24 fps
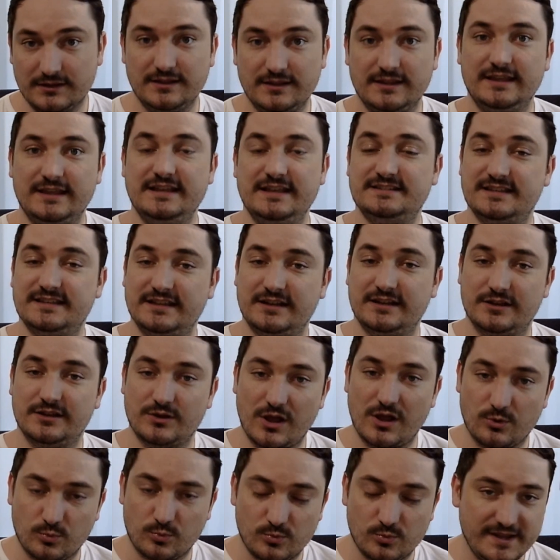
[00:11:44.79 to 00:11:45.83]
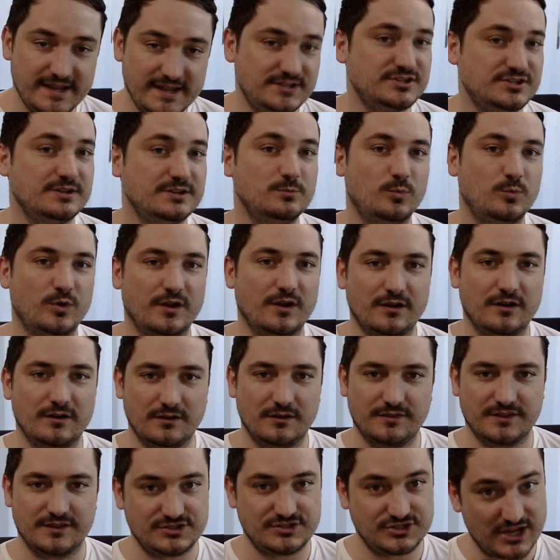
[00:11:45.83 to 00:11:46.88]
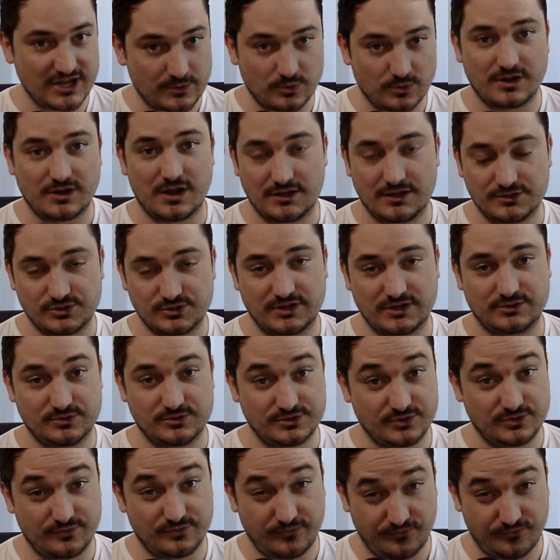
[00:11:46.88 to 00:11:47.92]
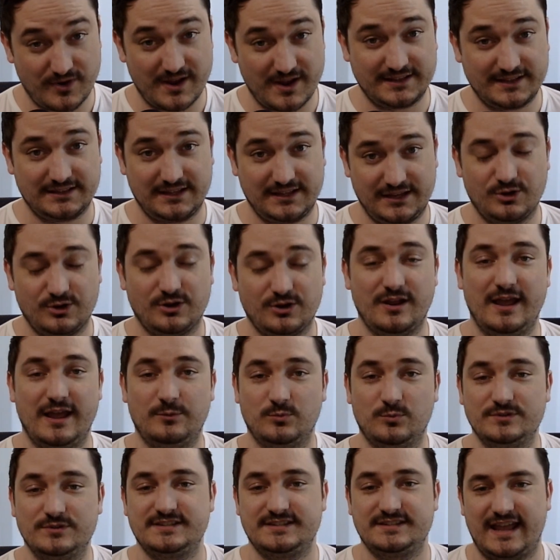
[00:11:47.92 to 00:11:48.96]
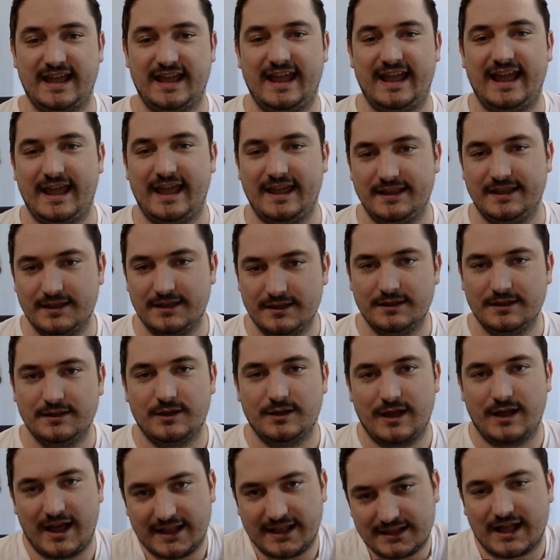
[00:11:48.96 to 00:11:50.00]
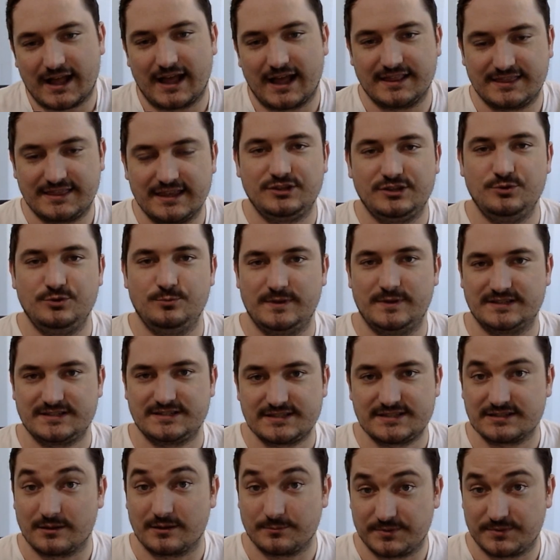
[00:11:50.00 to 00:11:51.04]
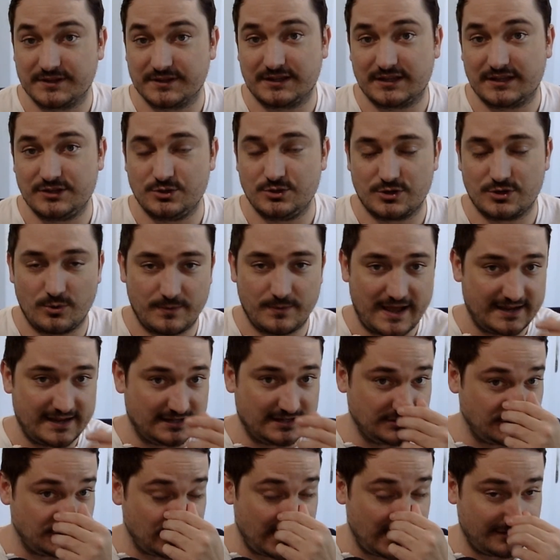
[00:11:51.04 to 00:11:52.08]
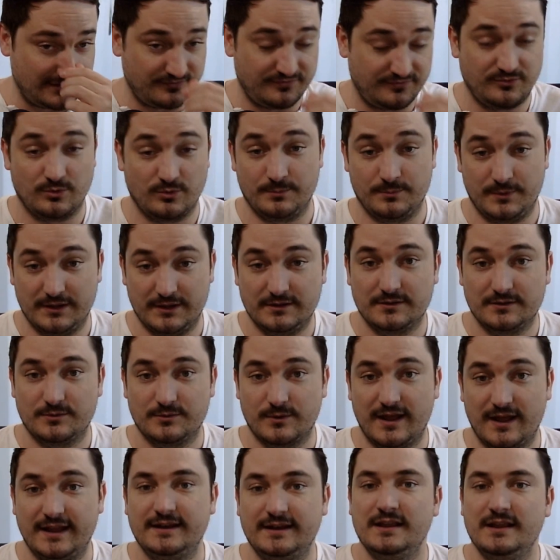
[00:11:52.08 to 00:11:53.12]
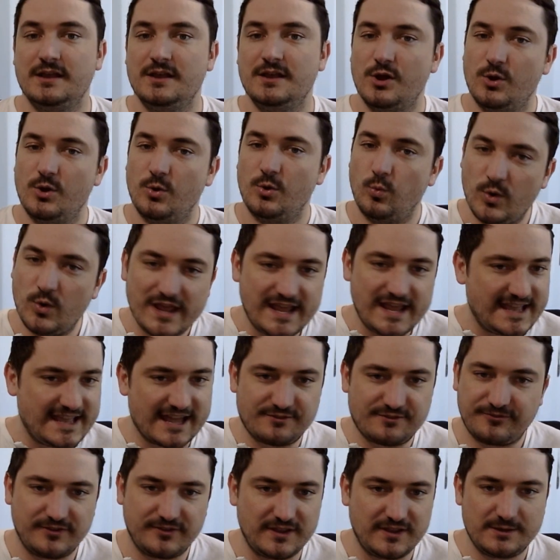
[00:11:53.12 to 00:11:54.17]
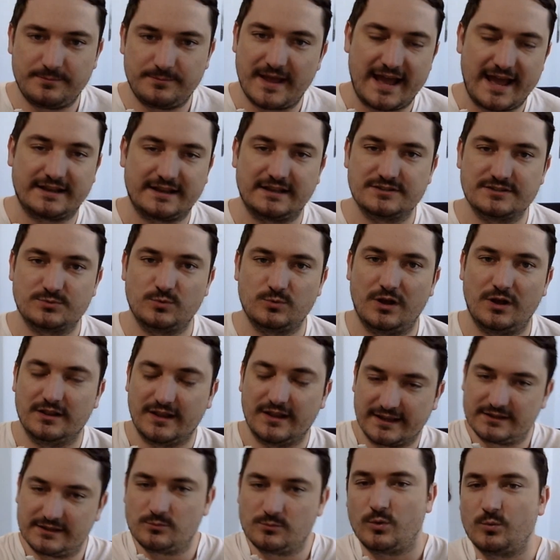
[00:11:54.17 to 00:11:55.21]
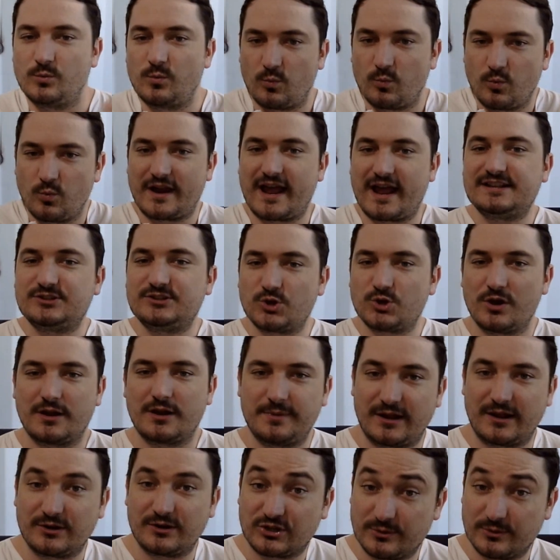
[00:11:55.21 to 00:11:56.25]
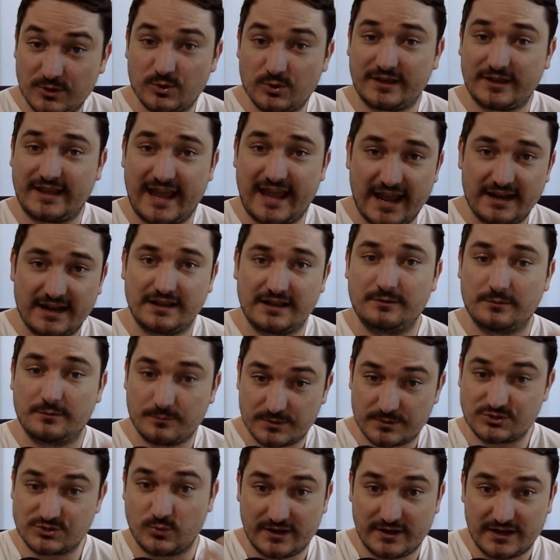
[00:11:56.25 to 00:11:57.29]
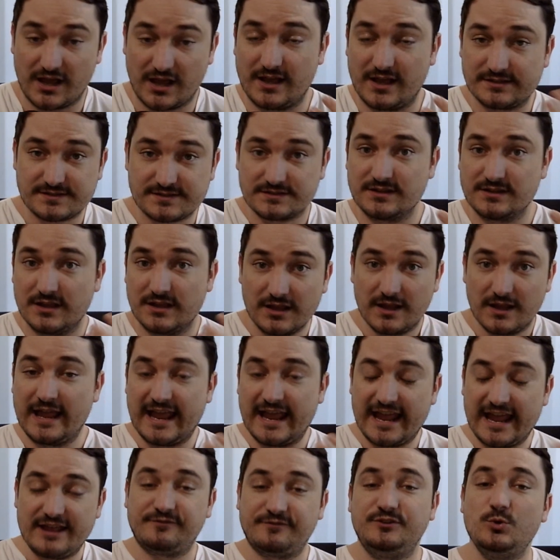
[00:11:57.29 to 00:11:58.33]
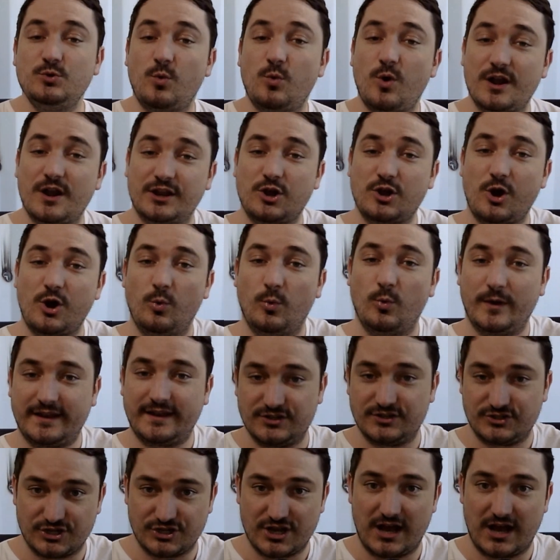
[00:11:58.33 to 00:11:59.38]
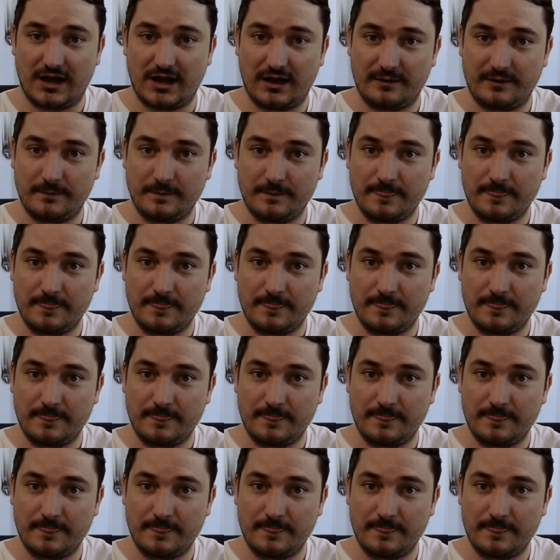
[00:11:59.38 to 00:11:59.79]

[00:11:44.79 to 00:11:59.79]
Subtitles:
he's in a region where the general contractors are friendlier and would say, hey, I think you missed something. Can you go back and check for me, right? We get feedback as well. Like when I talk about communicating between us, if you want to go win a job,